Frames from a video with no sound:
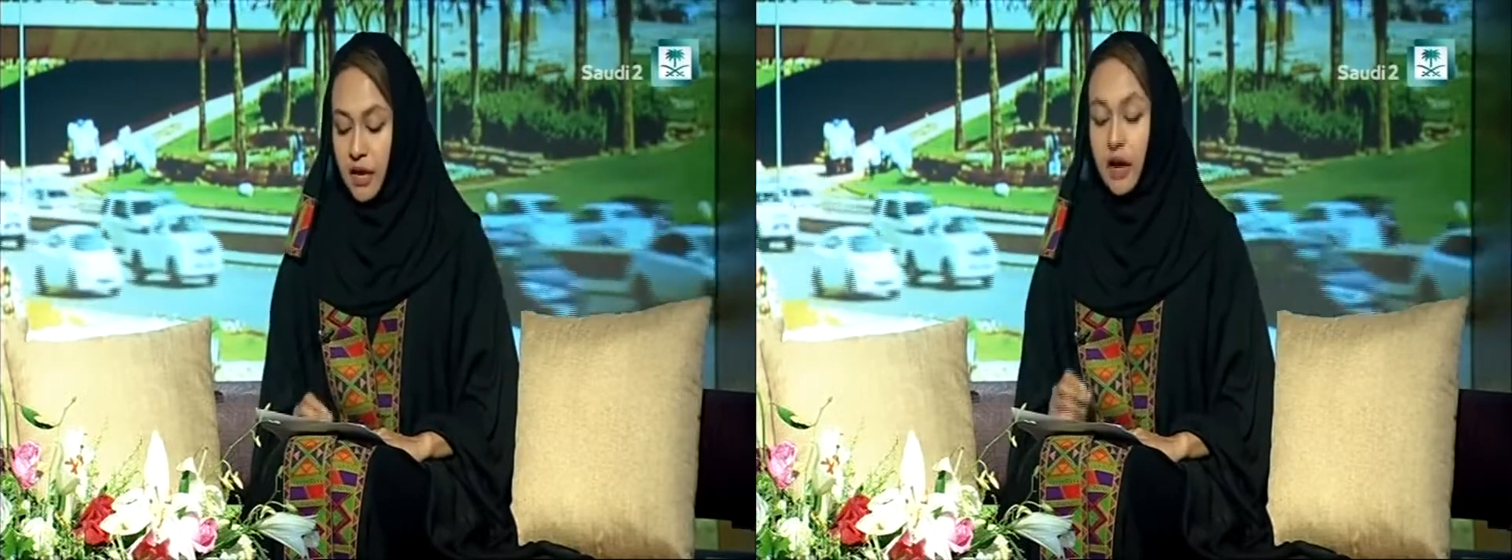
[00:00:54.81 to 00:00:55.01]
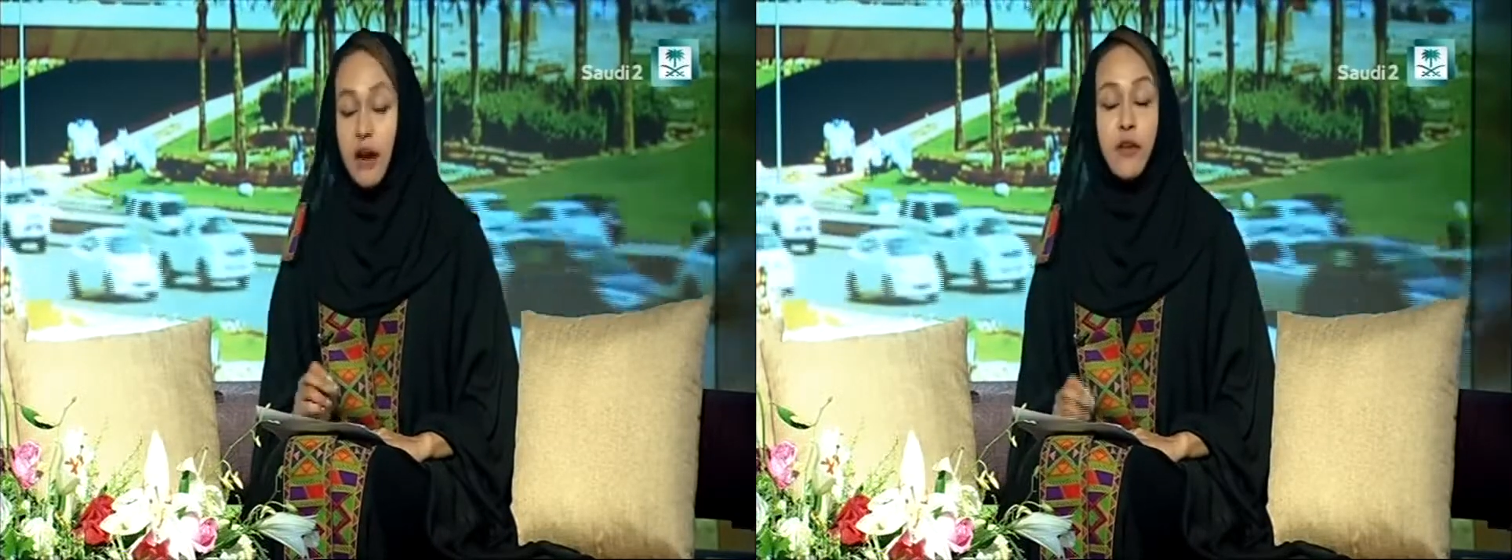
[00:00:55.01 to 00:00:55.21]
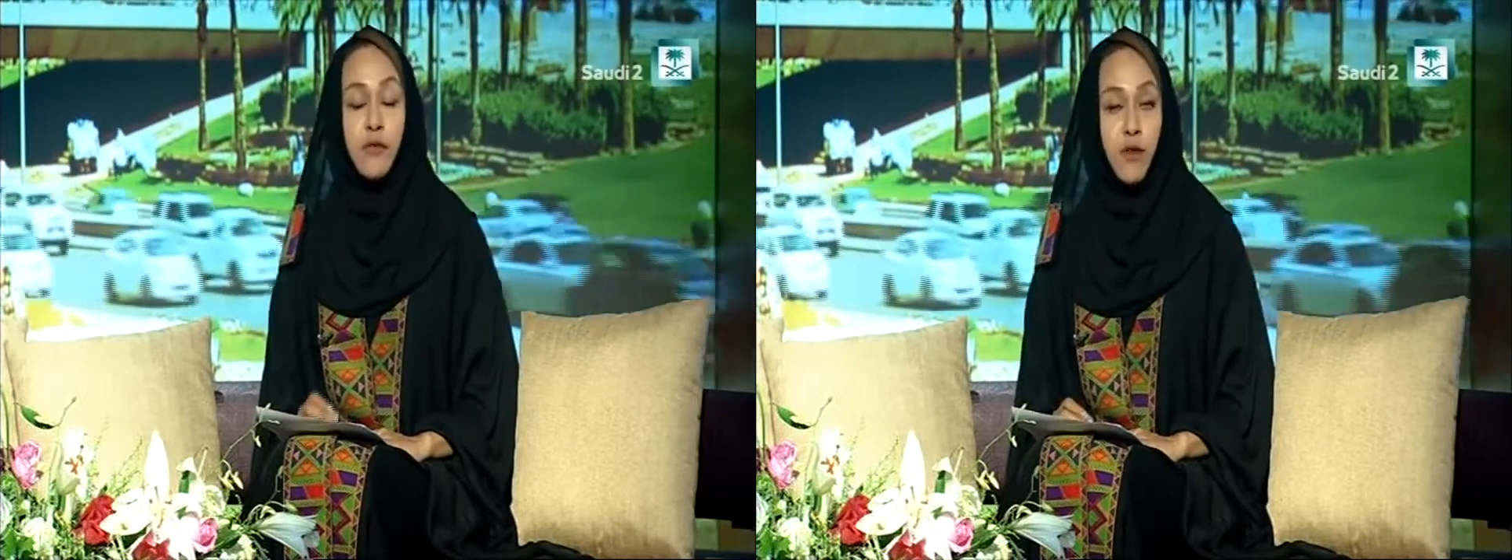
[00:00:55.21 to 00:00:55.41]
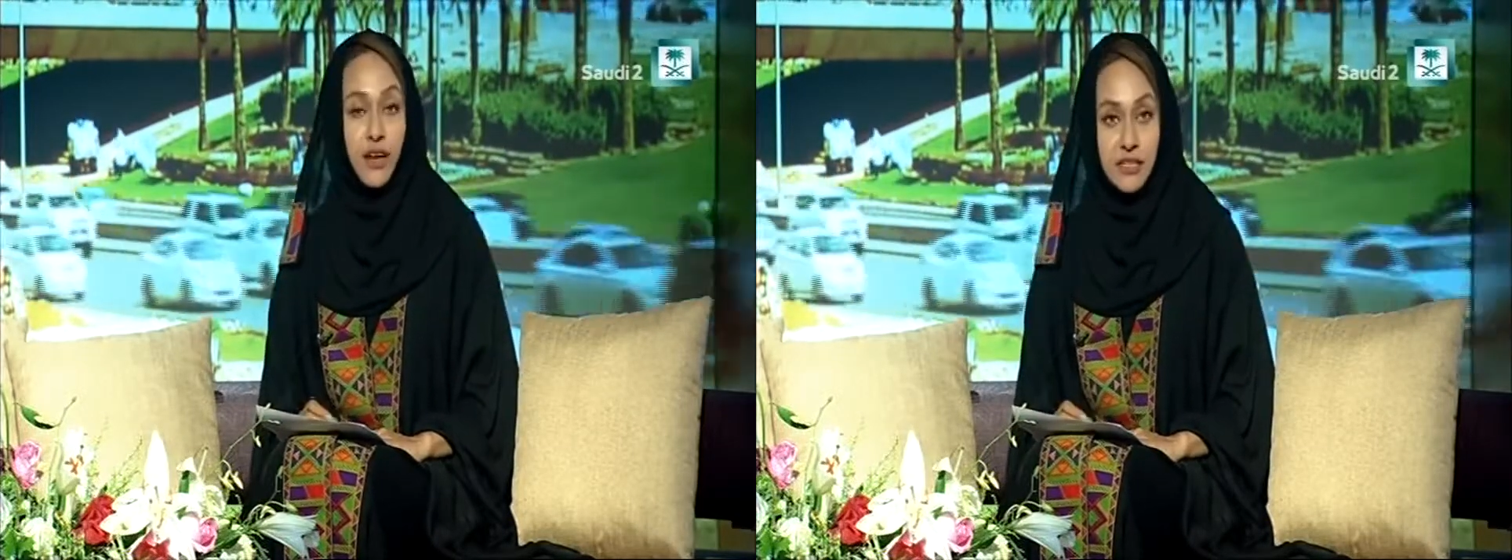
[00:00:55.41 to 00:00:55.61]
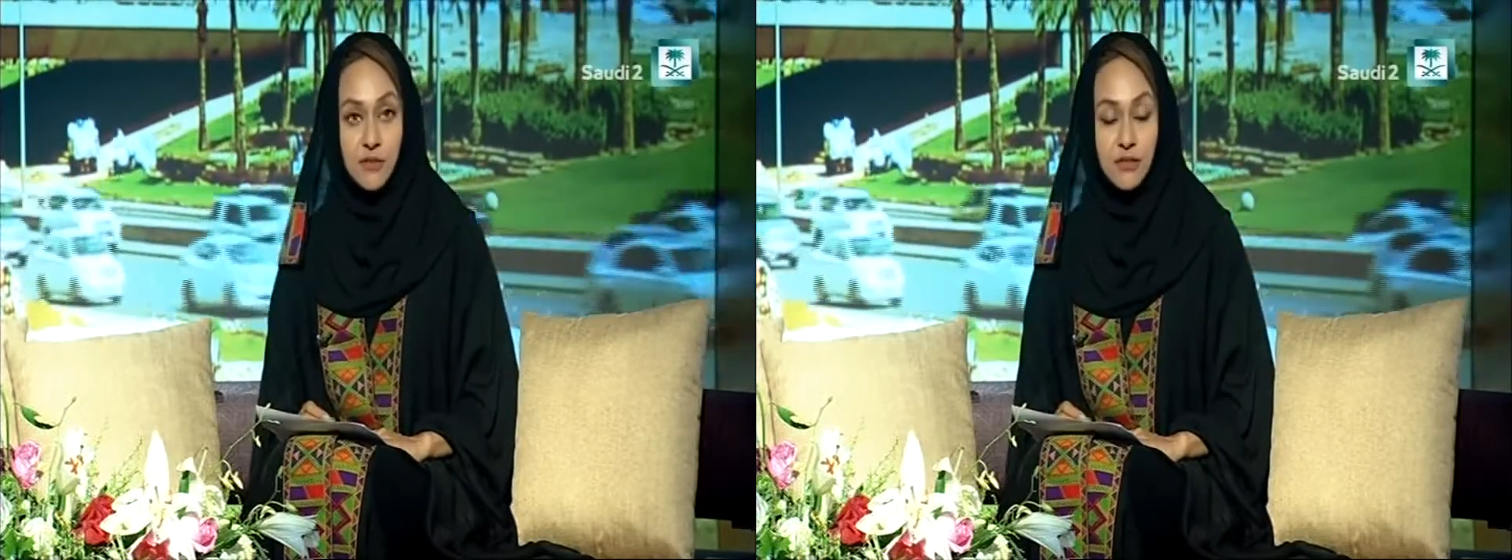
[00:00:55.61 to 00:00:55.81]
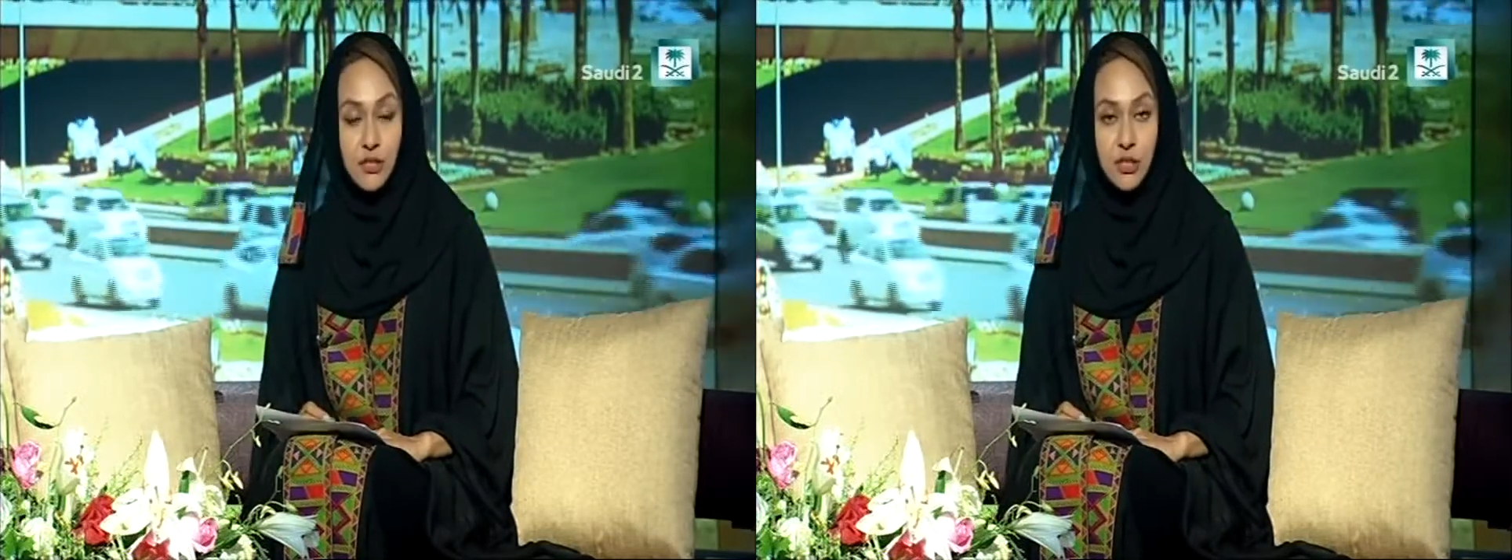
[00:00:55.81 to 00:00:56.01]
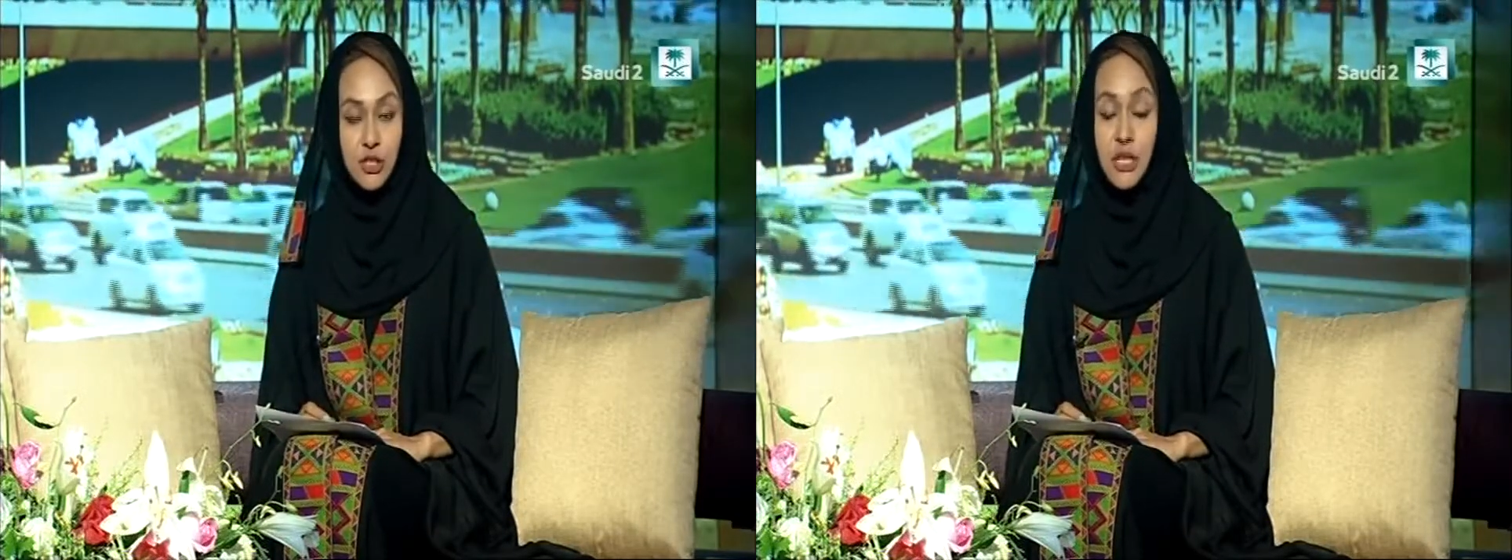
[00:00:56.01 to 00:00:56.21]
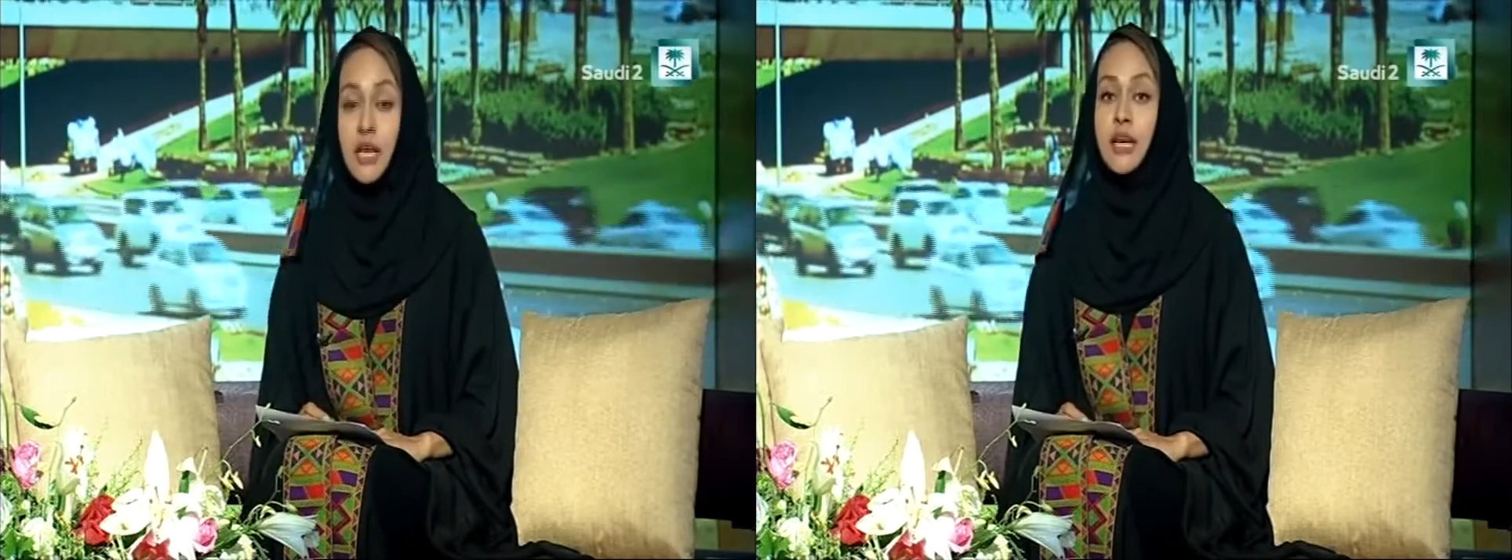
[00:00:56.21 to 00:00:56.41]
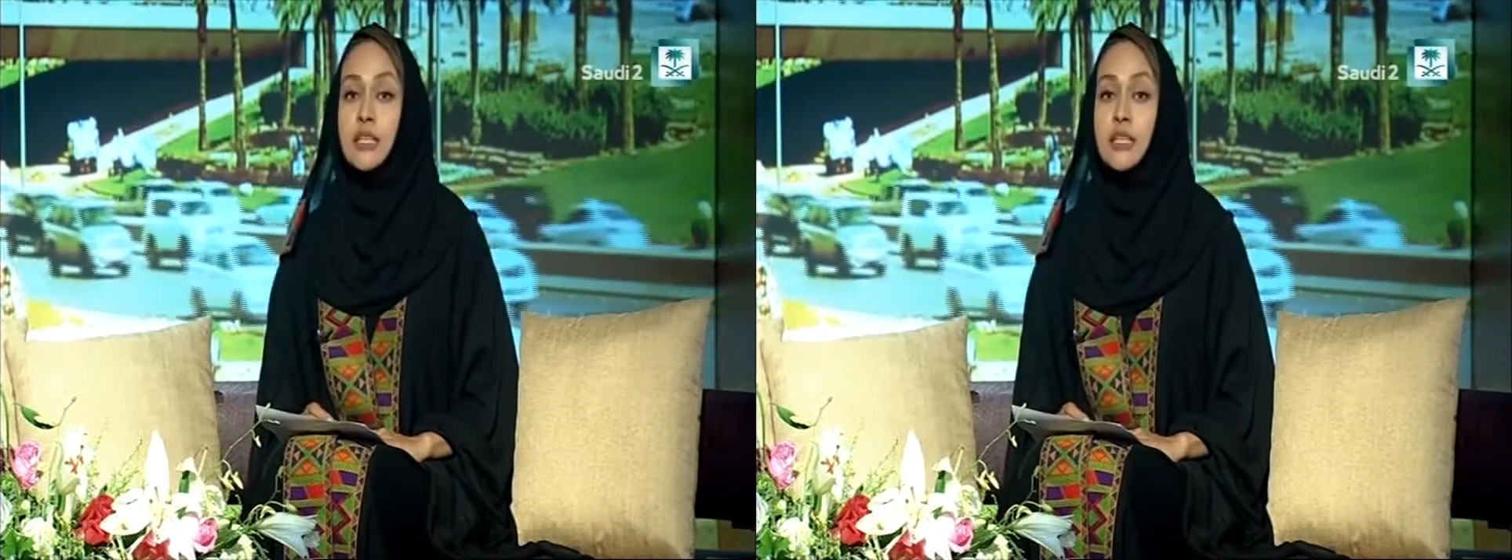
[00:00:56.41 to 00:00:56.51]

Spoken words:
refractive surgeon.